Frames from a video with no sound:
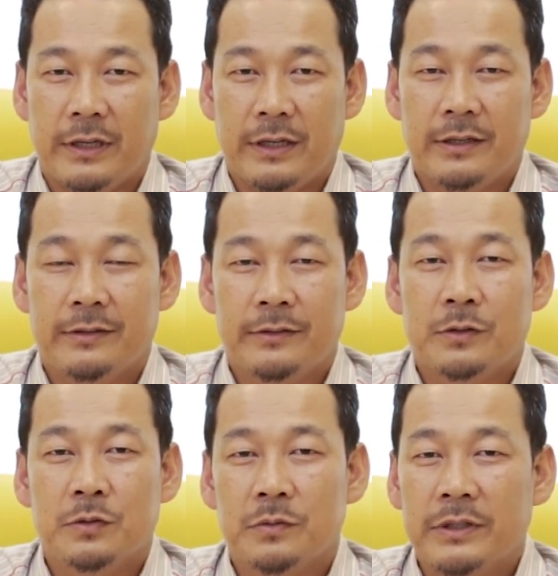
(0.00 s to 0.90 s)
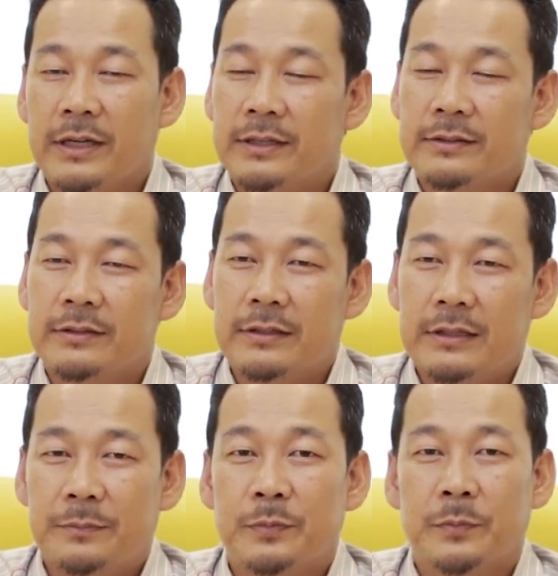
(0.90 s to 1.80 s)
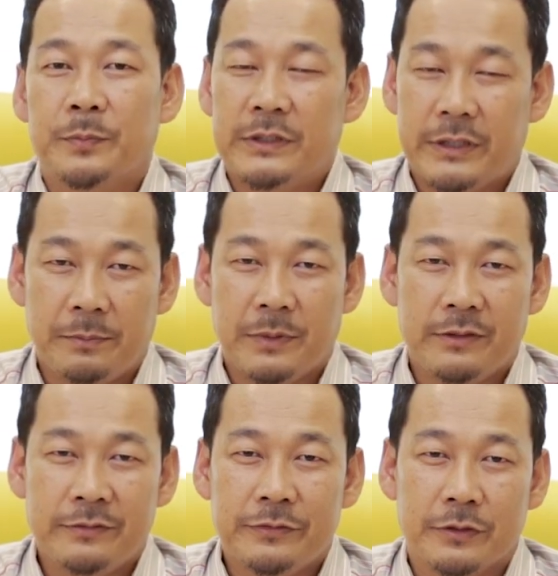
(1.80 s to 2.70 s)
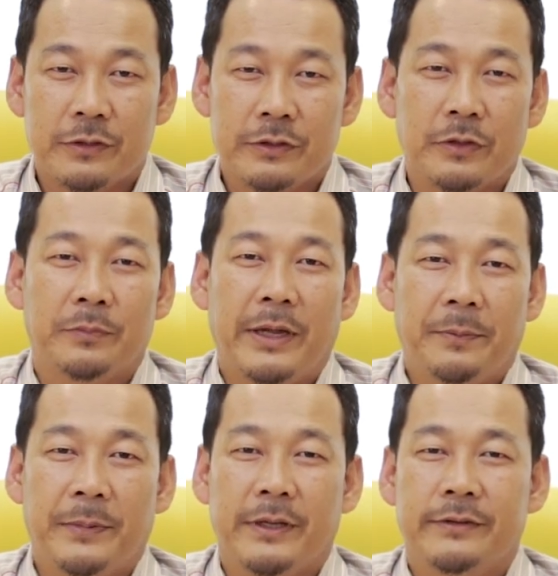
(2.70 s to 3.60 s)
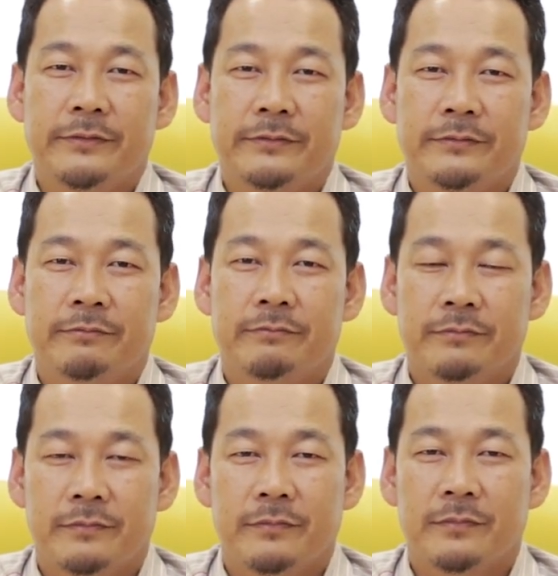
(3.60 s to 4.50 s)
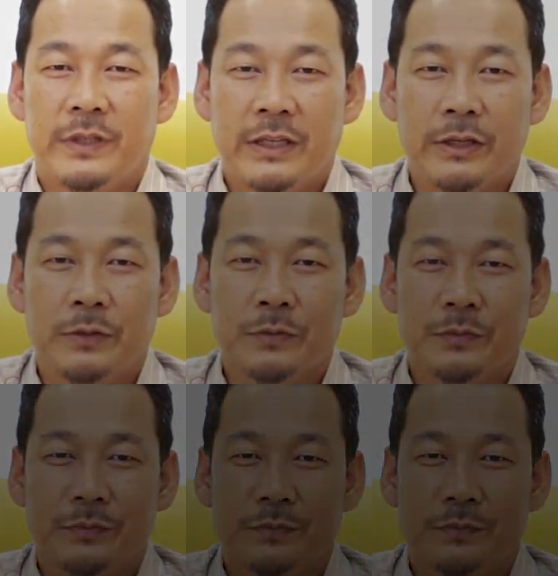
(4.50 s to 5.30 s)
and to get a proper treatment for your back pain. Thank you.